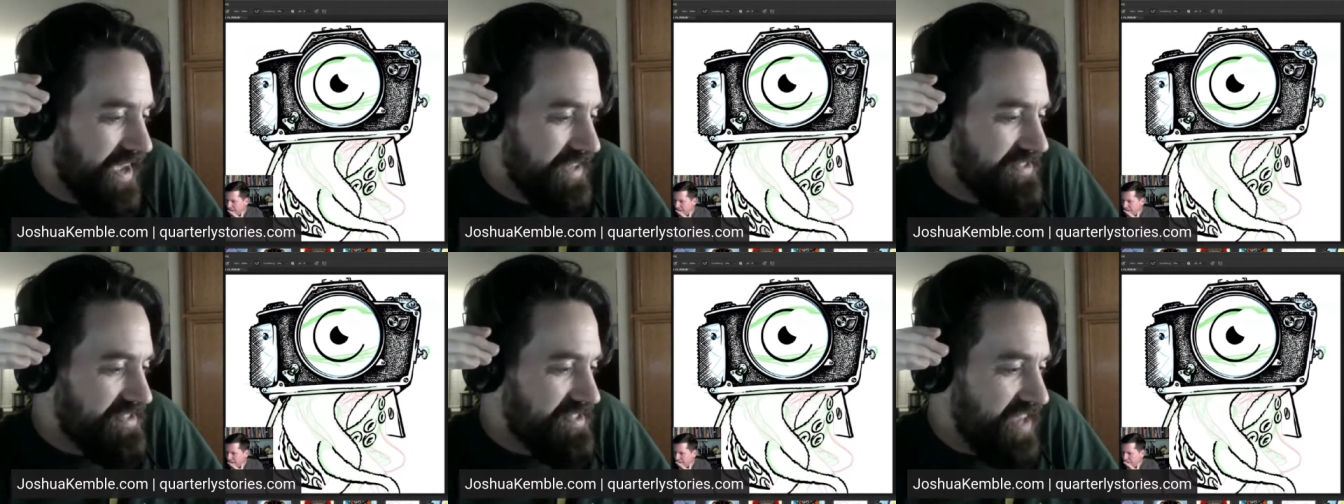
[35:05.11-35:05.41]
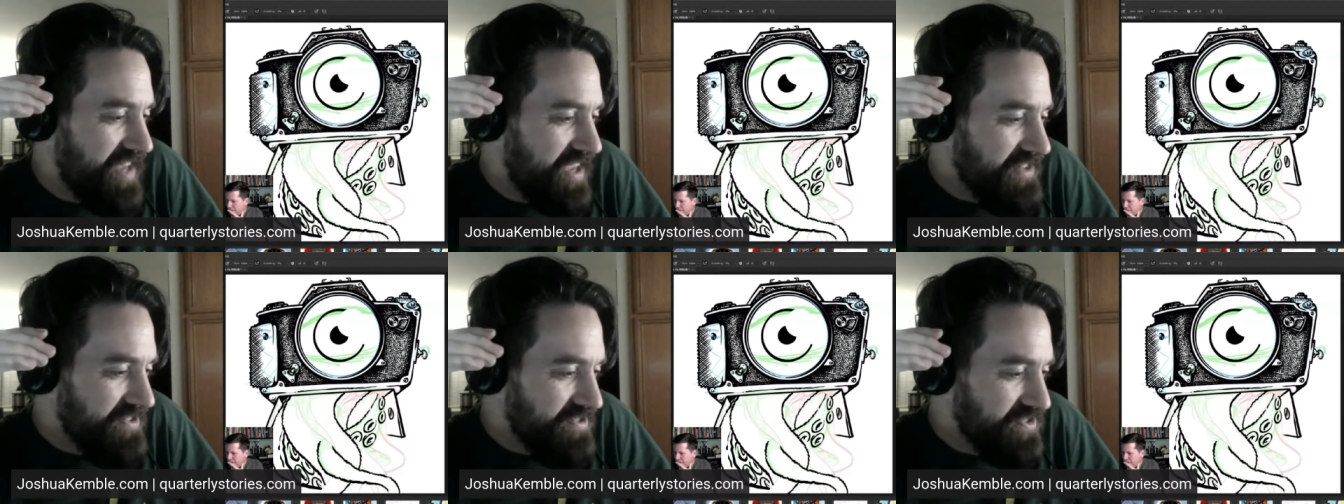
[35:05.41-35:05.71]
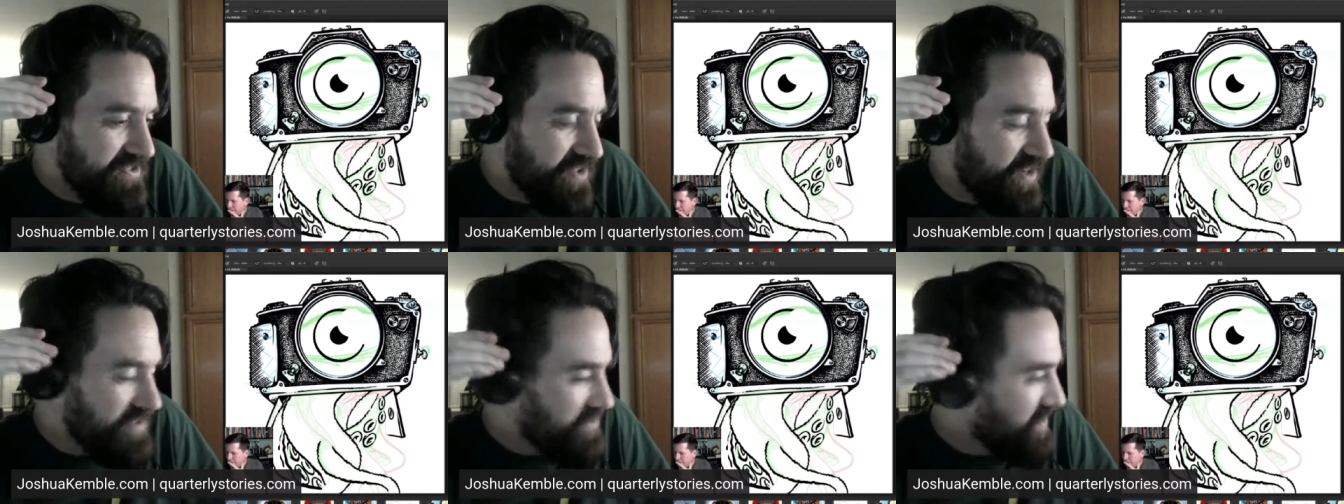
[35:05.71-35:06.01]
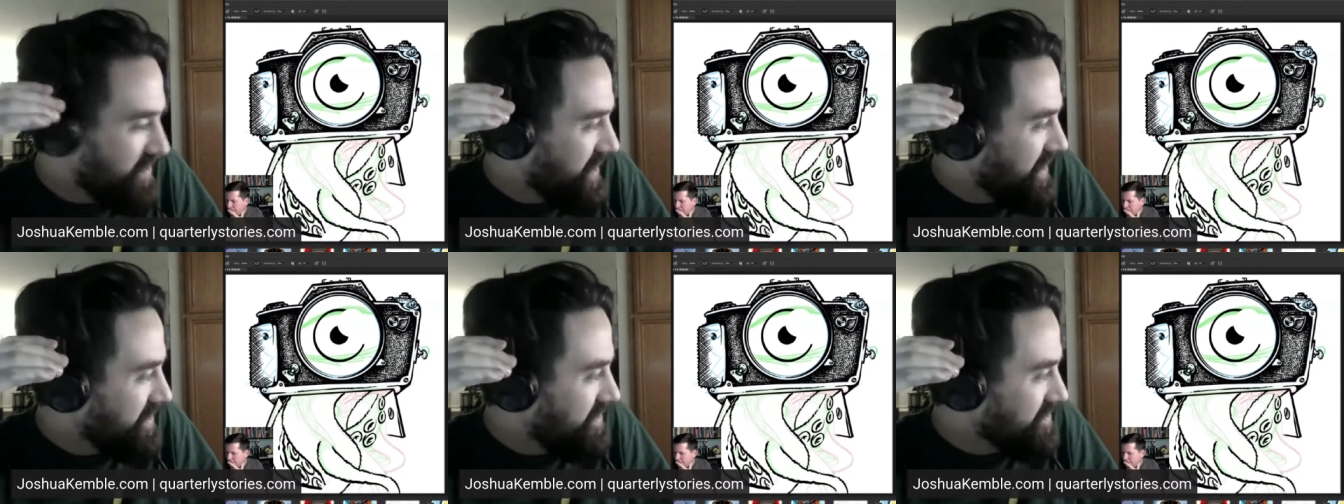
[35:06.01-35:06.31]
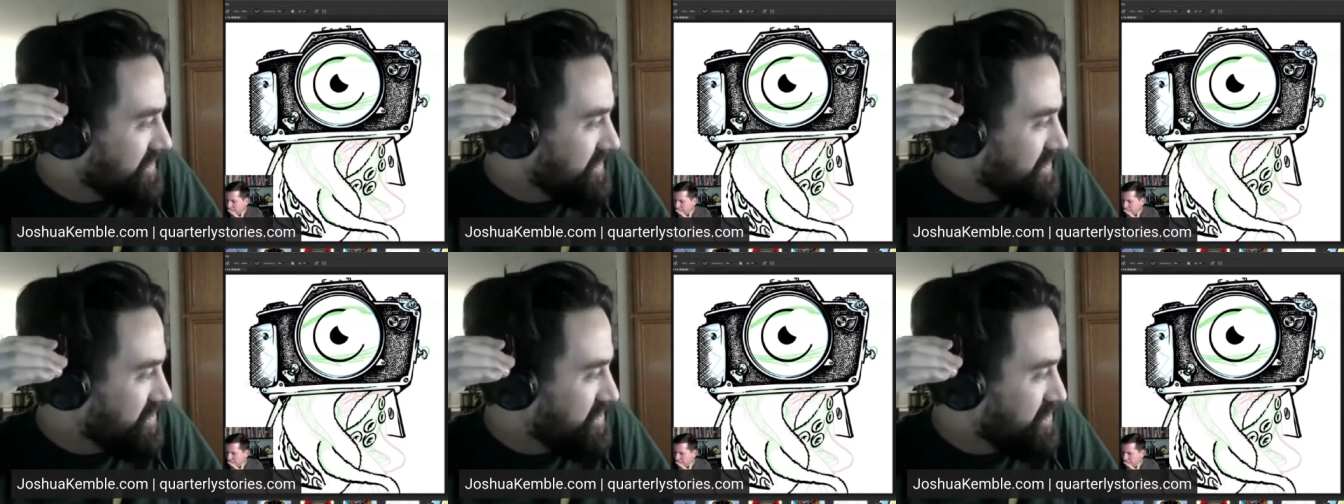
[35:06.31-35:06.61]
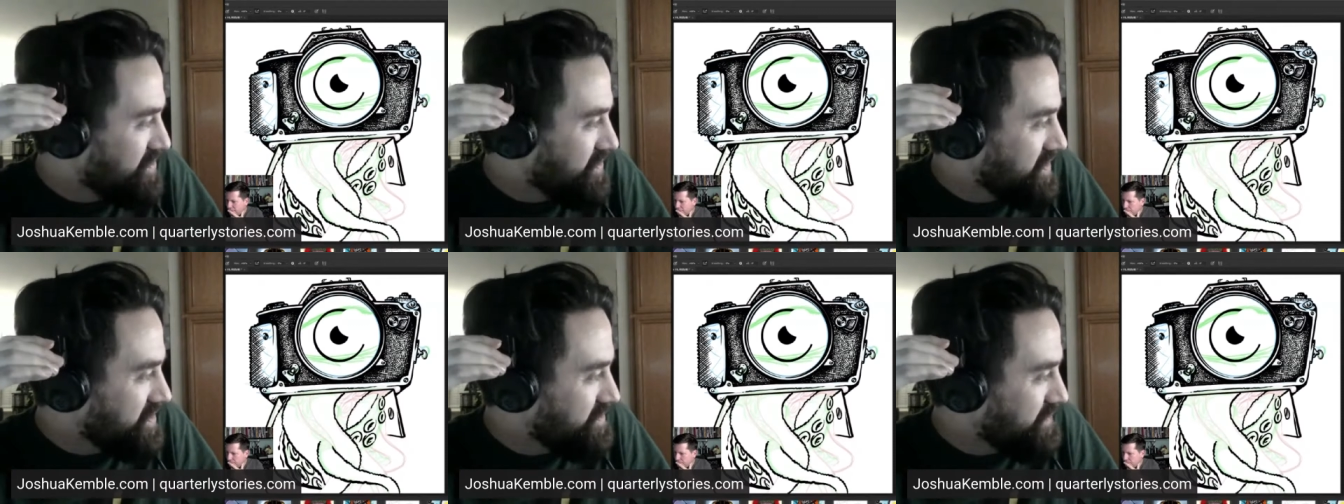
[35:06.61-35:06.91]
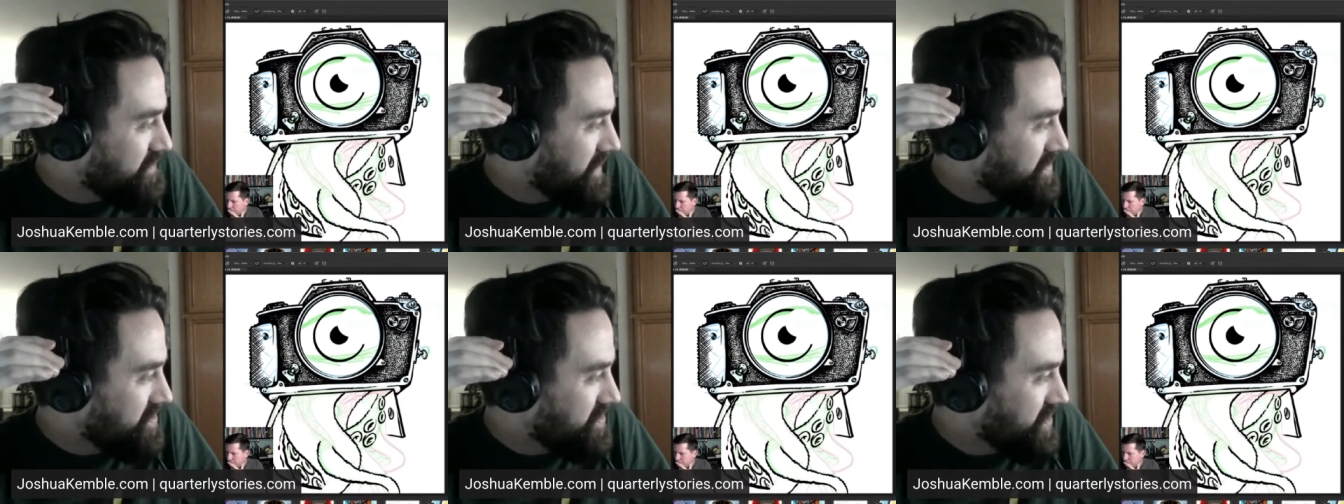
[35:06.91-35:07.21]
sailors also had all these stories
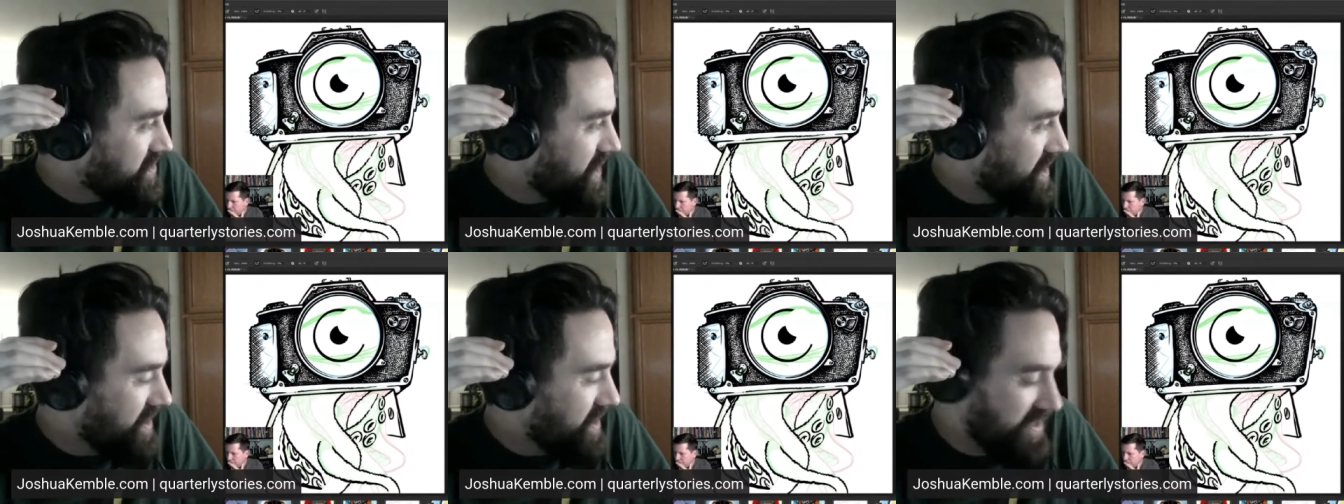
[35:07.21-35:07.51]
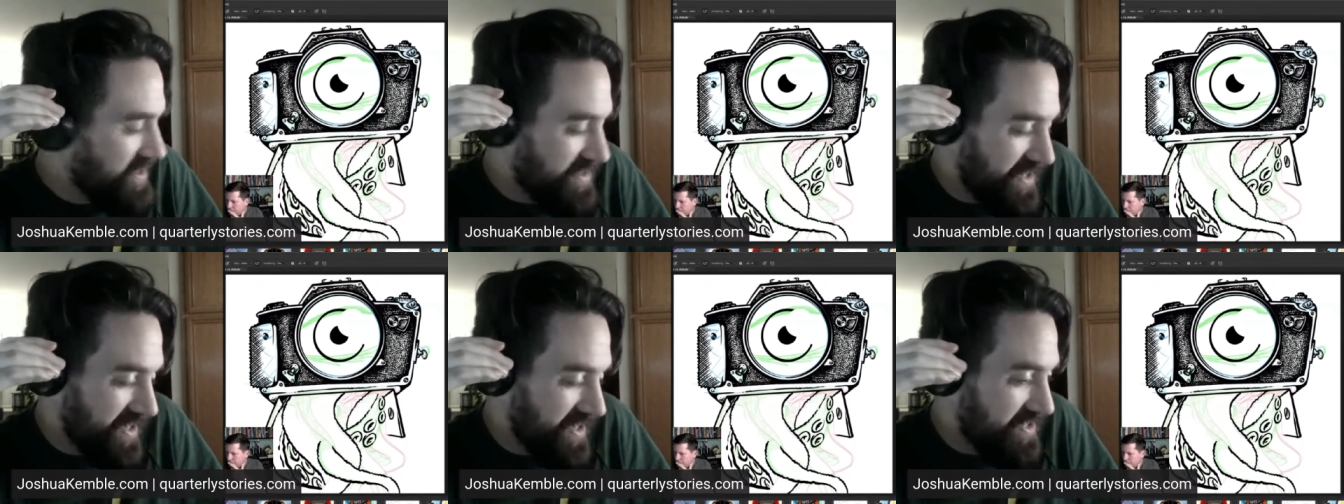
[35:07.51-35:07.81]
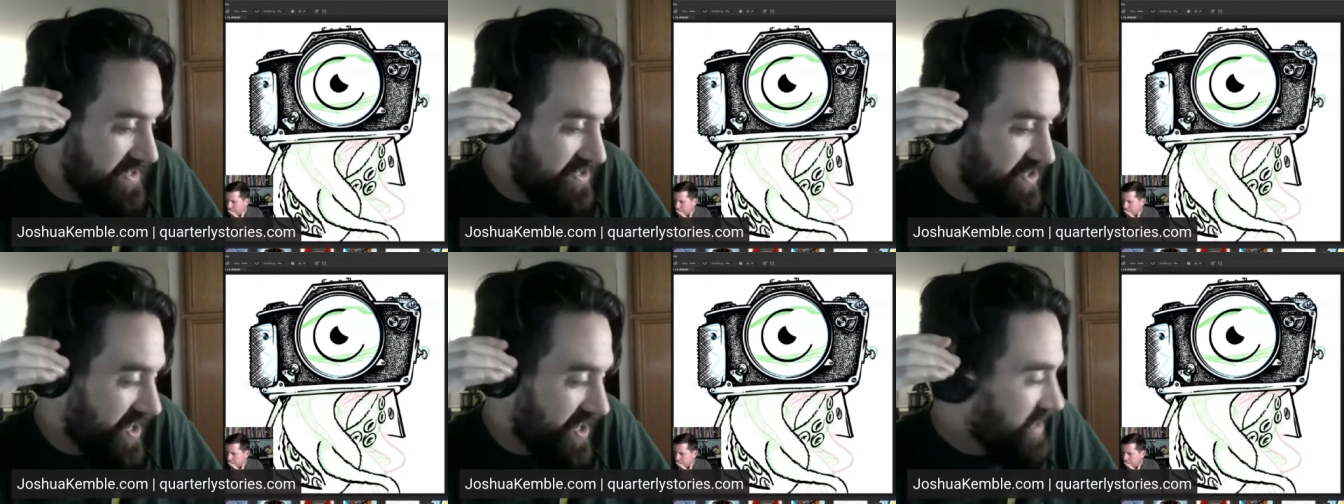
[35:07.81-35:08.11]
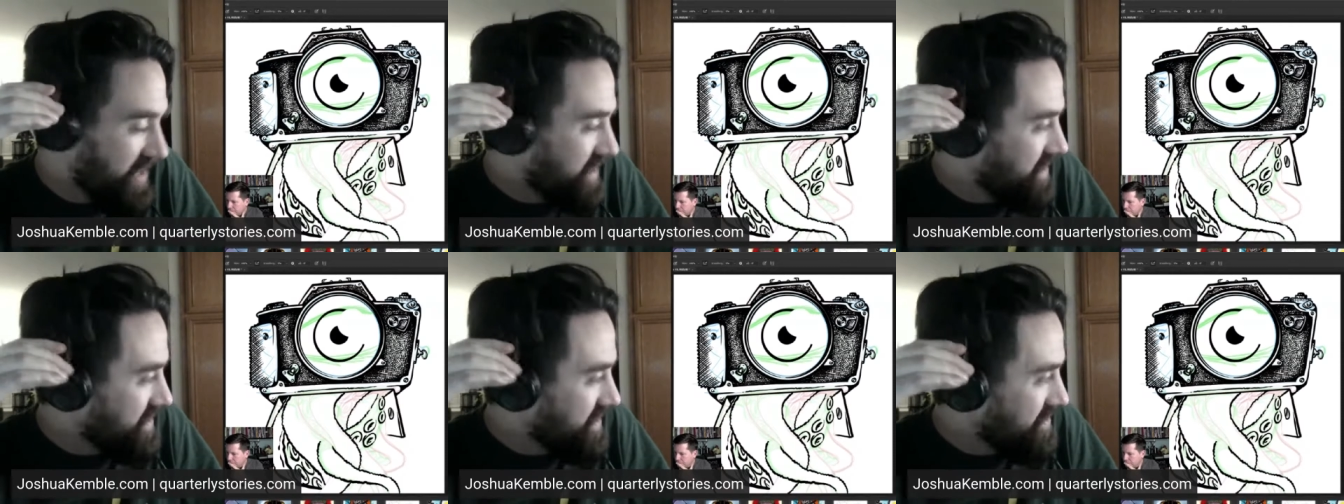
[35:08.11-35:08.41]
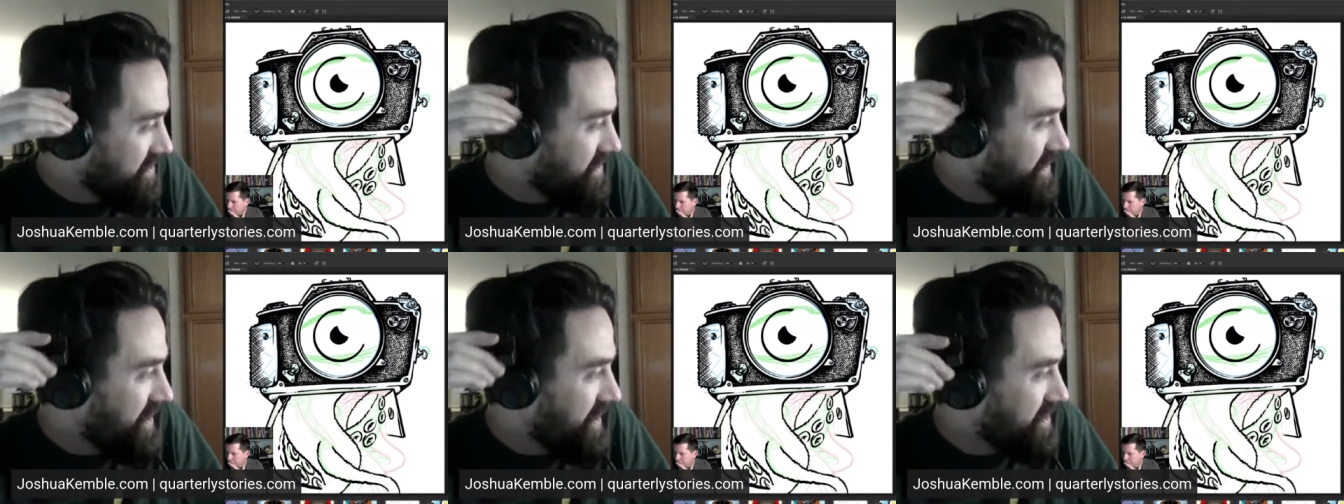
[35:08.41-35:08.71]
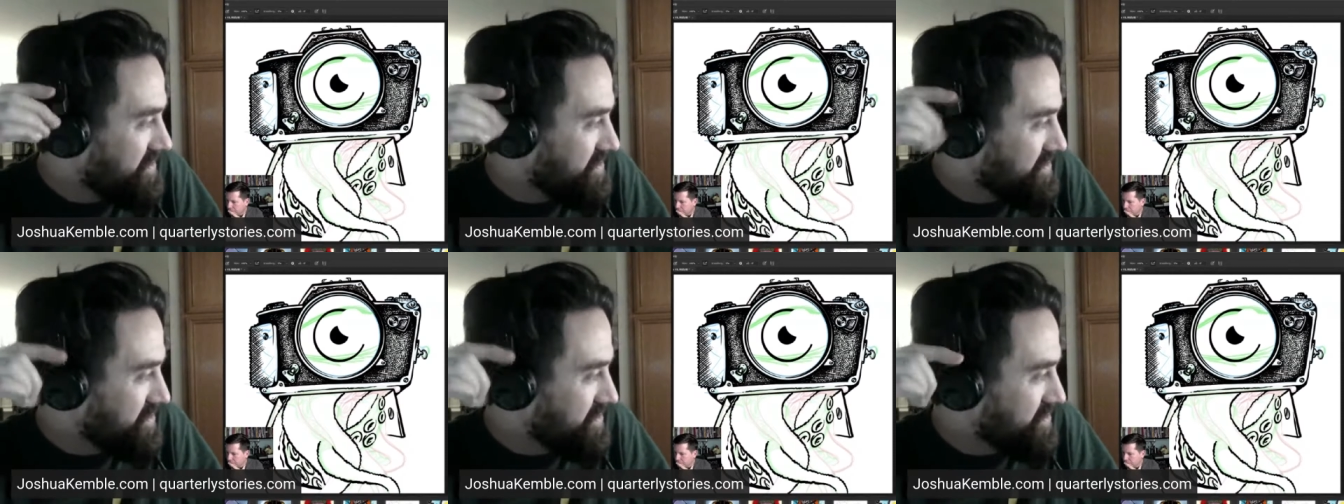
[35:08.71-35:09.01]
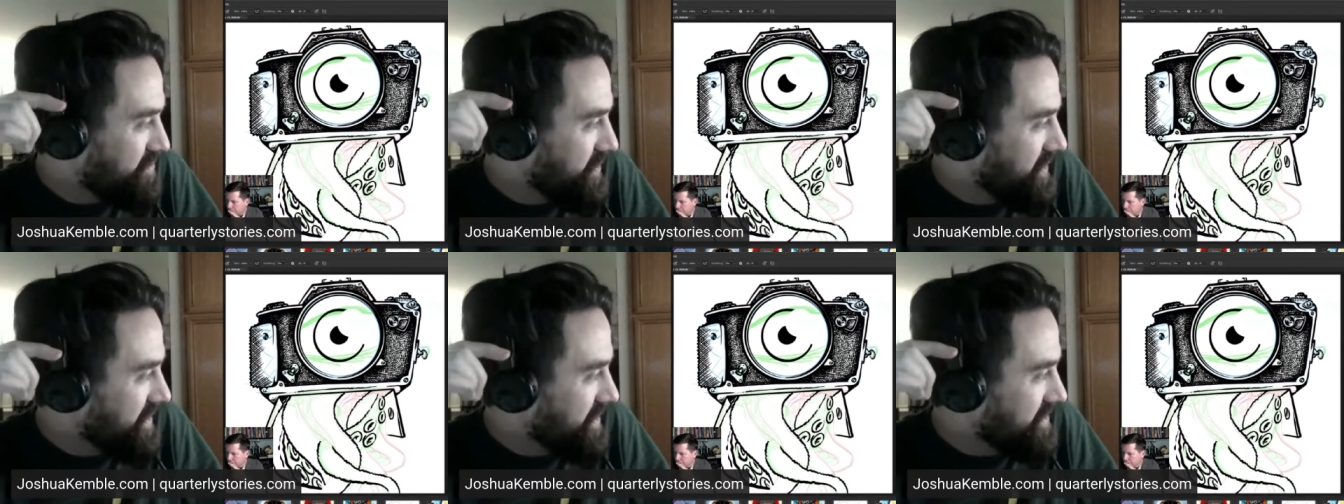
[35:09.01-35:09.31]
about giant and colossal
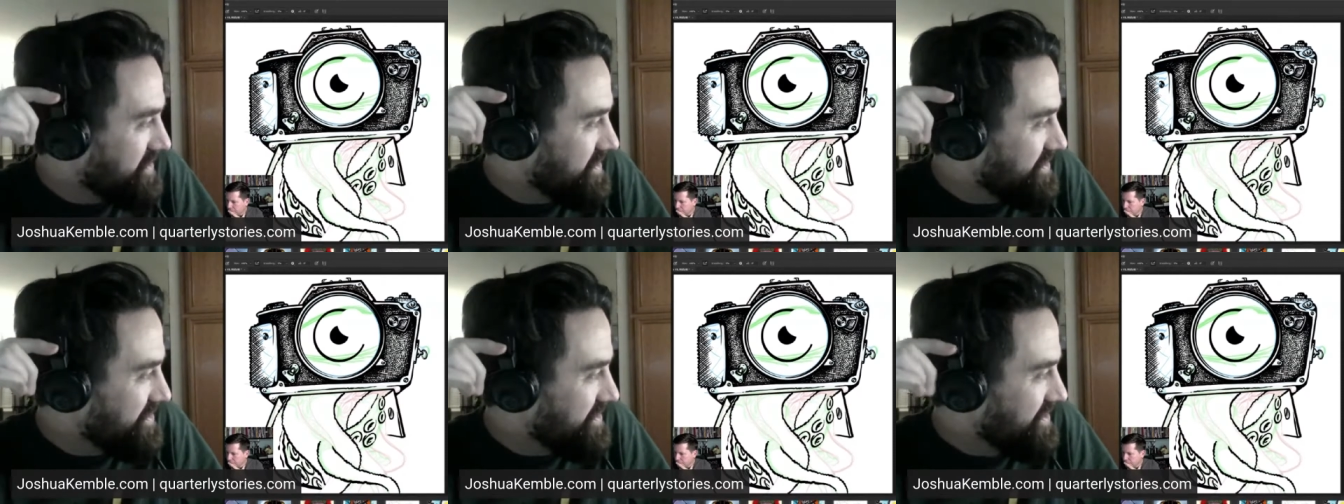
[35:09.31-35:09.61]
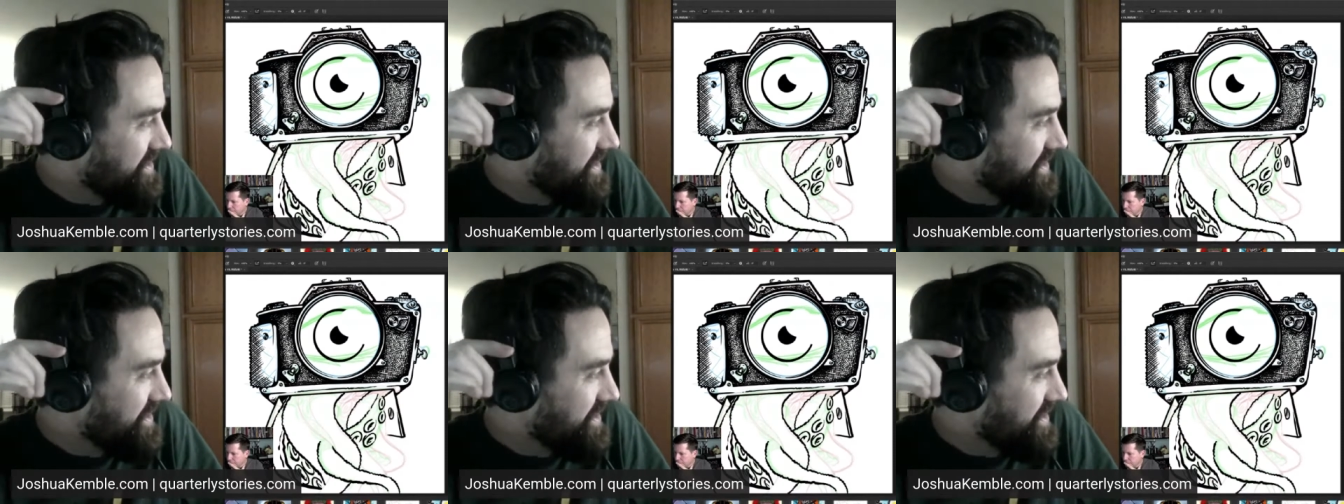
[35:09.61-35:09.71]
squids.